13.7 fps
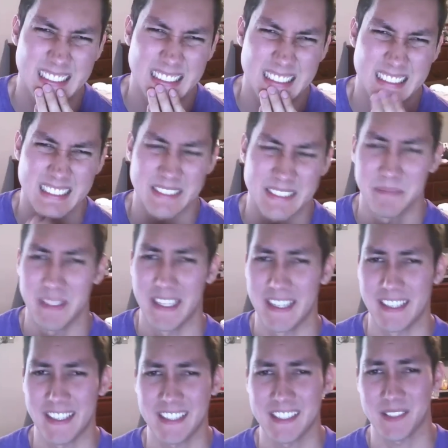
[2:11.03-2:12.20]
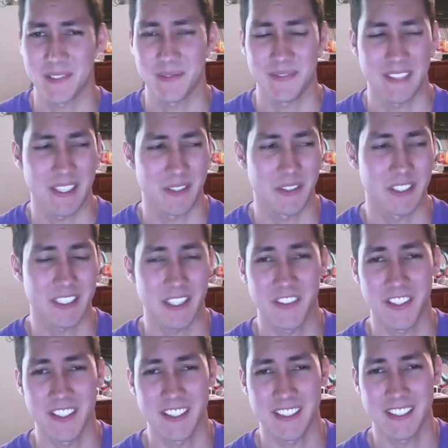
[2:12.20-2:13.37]
Oh man, I just I wish I
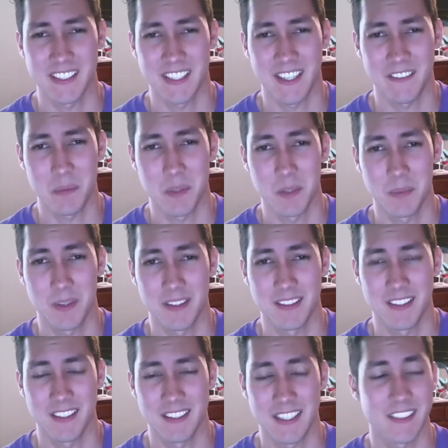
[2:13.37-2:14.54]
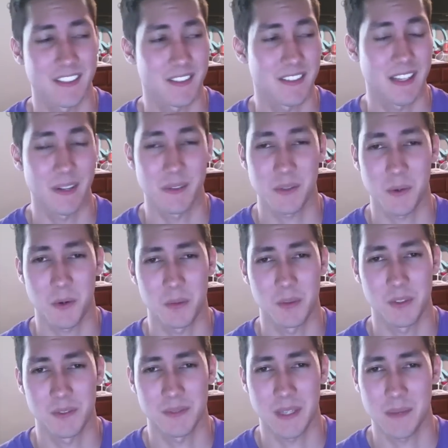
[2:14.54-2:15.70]
really just didn't have the mute button on. That's that was
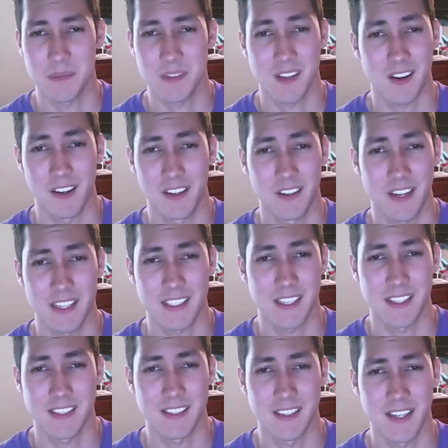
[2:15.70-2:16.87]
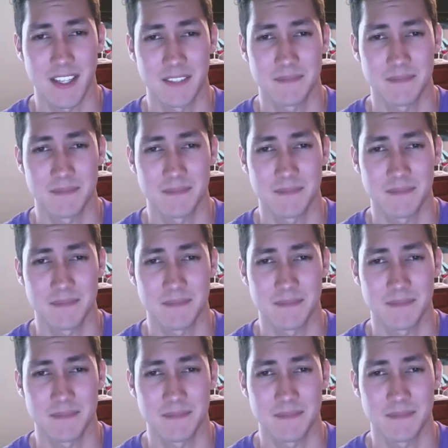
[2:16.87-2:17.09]
horrible. I'm sorry you guys had to see